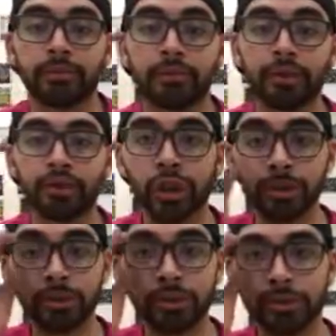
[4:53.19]
for
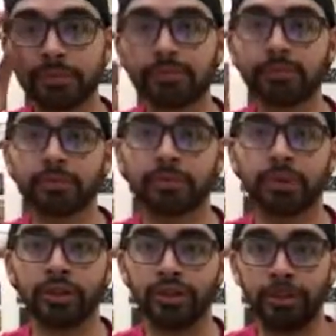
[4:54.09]
troubles,
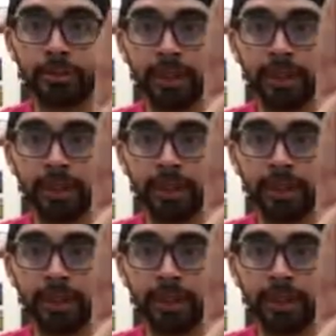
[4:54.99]
you're going to do your